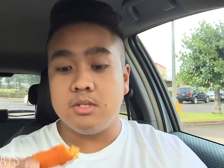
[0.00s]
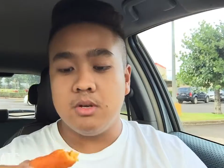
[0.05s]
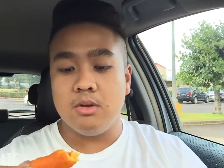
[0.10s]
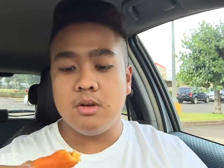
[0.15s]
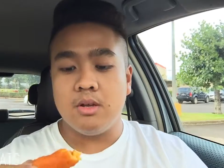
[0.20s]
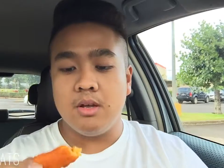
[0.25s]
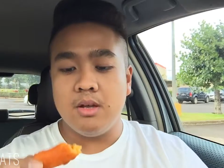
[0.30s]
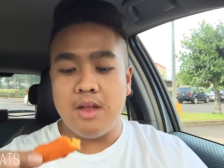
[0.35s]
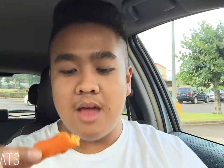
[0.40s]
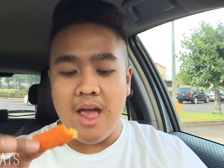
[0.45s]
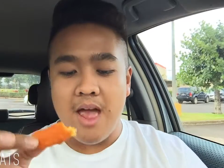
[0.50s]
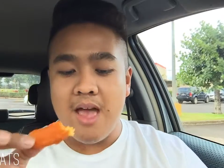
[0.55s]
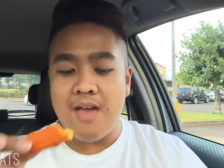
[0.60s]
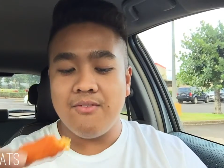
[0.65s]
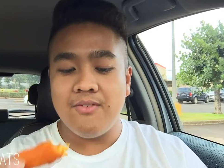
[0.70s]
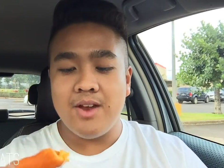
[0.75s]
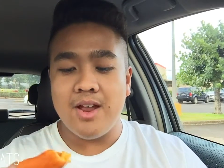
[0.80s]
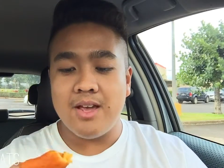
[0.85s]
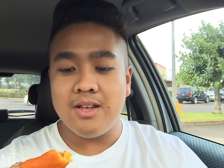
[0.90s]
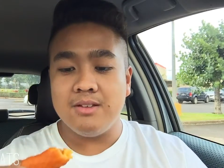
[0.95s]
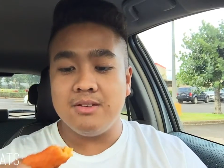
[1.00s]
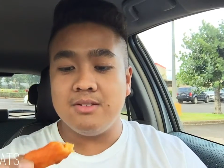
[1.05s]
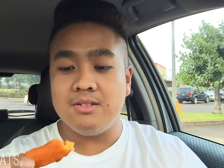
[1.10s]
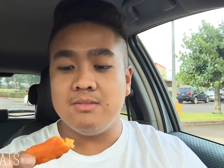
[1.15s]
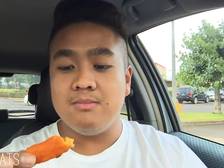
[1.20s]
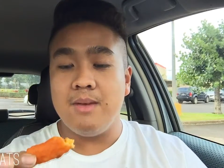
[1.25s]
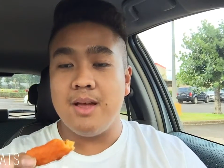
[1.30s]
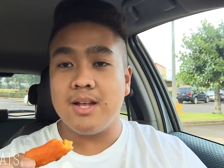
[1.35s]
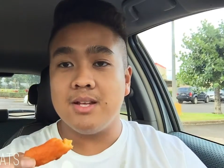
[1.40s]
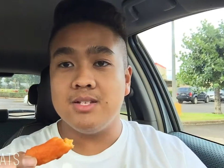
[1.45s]
so good. I haven't had
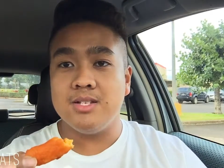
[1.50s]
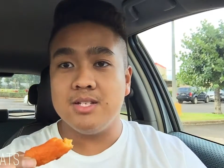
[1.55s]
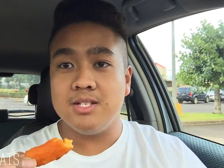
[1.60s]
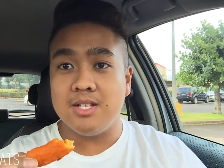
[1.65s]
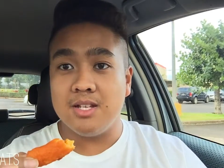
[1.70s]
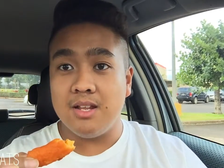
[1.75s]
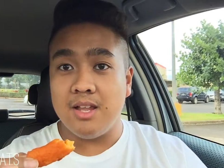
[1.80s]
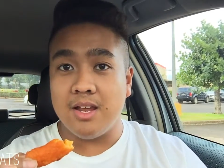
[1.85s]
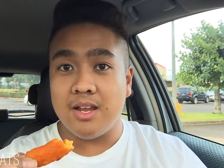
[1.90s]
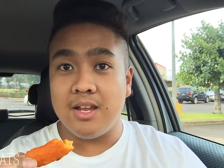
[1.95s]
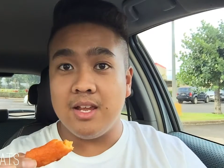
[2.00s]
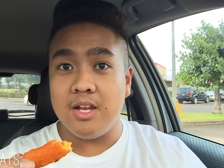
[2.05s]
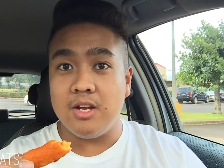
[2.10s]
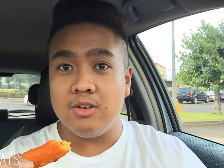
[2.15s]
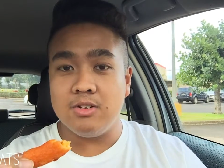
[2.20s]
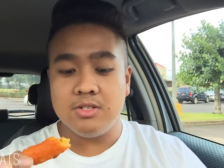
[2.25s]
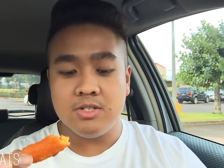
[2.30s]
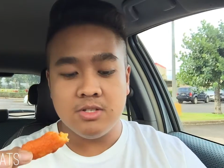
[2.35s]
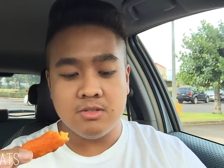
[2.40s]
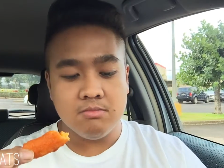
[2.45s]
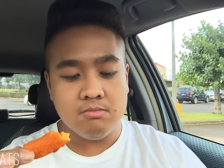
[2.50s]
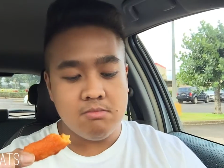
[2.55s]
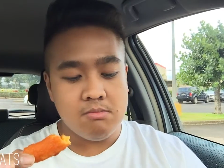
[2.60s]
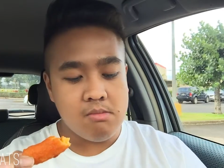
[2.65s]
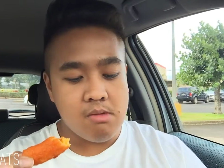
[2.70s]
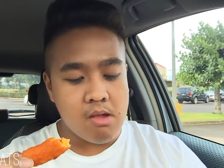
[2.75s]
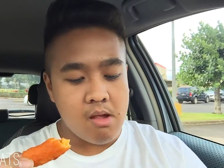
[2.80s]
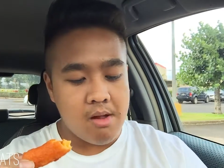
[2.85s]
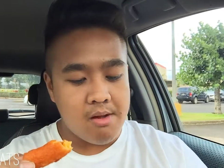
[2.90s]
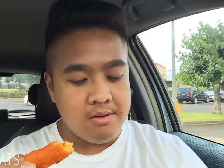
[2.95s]
mac and cheese in like years.
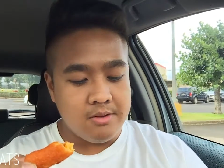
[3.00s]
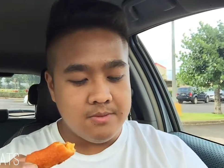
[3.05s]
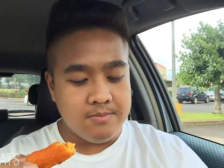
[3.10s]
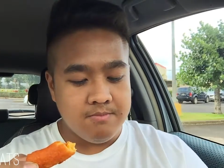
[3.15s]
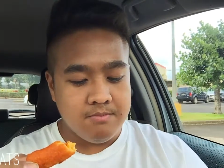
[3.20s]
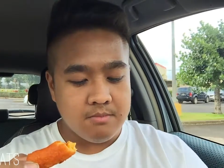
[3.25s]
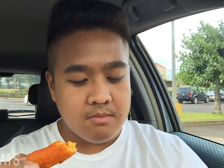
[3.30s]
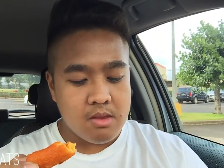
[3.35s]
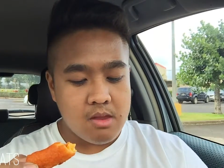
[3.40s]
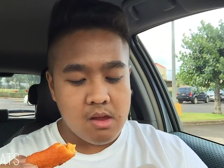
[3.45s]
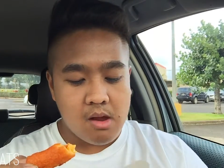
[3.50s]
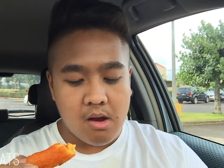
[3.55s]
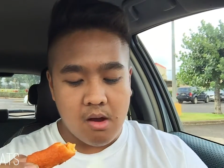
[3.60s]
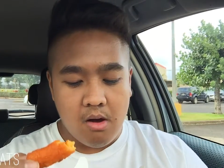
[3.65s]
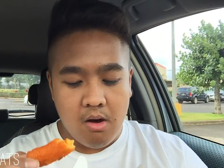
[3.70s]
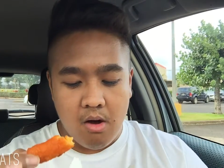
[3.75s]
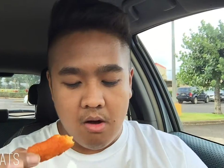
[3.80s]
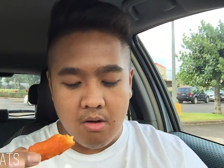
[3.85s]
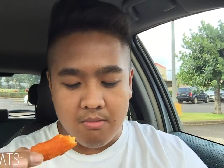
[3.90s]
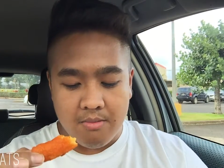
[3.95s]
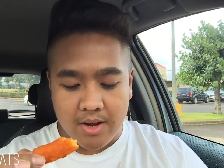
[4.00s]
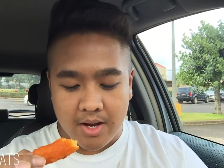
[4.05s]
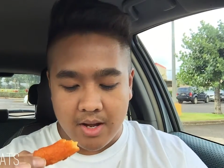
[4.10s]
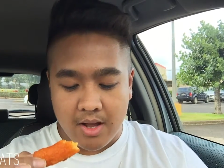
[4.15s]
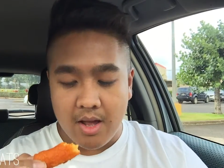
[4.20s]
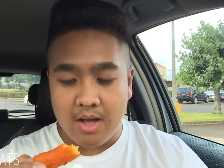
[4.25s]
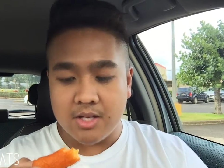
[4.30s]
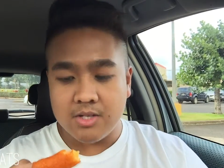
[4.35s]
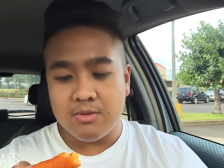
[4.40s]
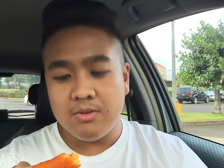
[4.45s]
Oh my
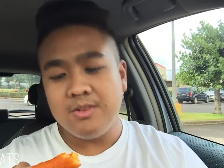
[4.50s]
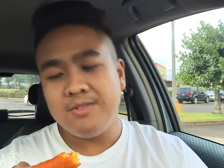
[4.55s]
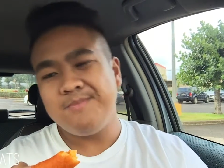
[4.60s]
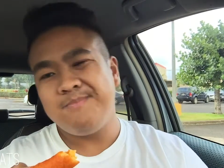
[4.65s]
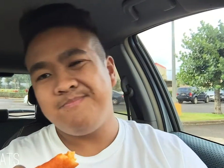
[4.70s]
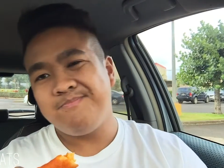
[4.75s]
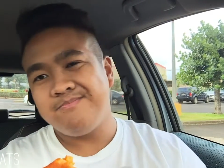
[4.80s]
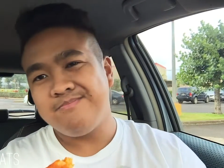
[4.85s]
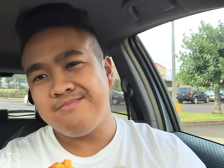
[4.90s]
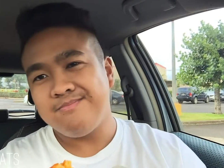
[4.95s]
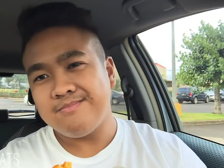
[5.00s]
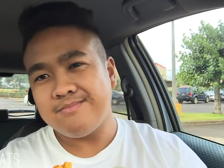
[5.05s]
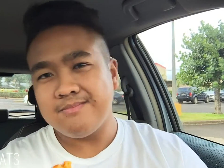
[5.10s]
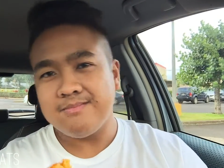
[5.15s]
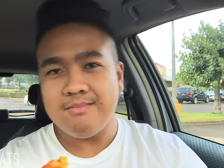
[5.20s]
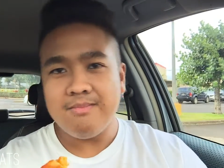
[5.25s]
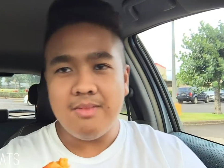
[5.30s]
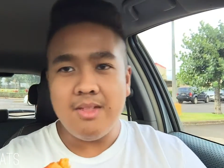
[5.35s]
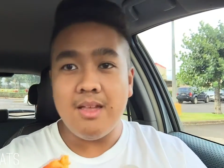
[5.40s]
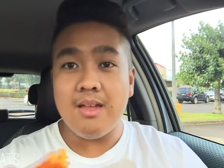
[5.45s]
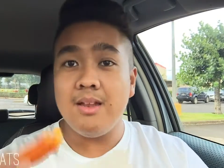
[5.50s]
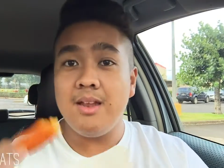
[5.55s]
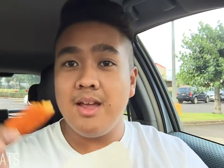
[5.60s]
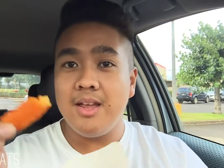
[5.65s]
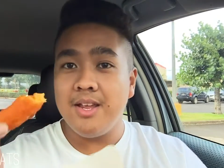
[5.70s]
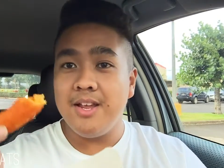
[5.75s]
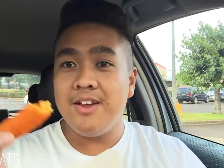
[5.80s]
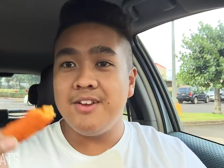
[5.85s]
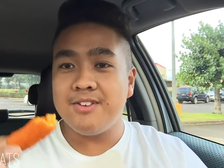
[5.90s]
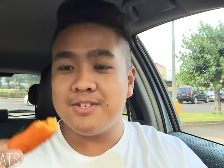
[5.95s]
gosh. Well,
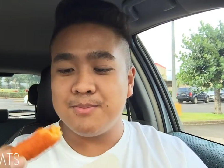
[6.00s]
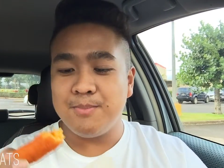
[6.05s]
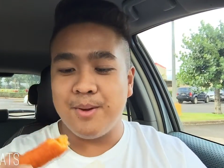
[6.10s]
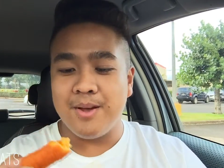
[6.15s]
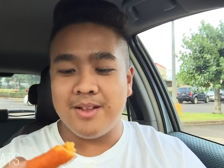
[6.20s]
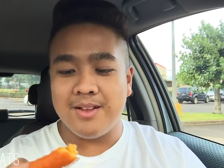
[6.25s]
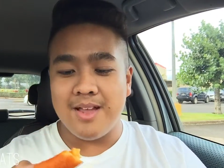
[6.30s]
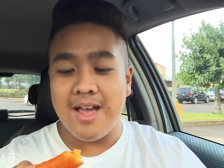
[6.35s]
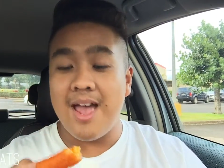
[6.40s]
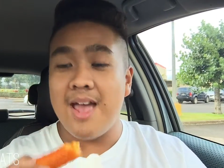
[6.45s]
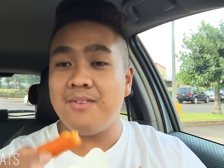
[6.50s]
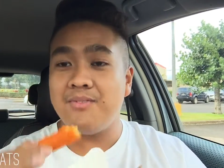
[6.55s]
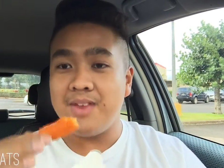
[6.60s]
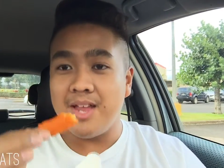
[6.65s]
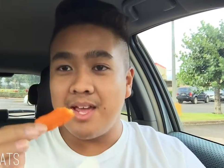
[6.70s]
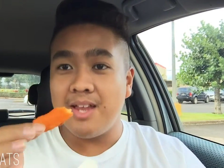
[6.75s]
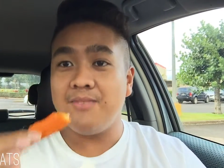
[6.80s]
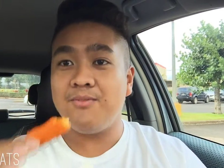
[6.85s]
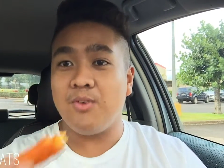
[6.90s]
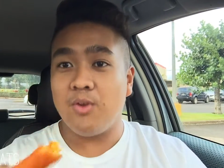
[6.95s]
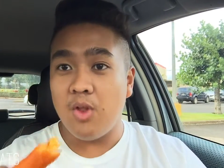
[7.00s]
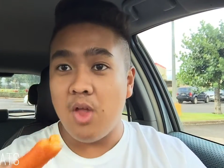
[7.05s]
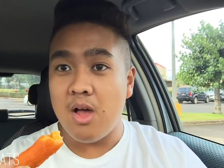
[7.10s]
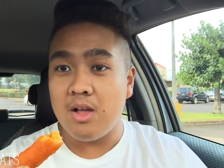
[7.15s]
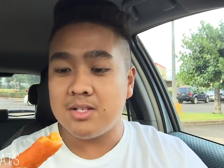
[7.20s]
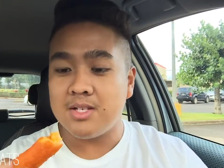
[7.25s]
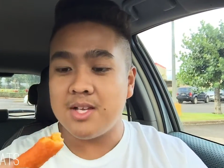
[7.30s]
not years, but I haven't had it for a long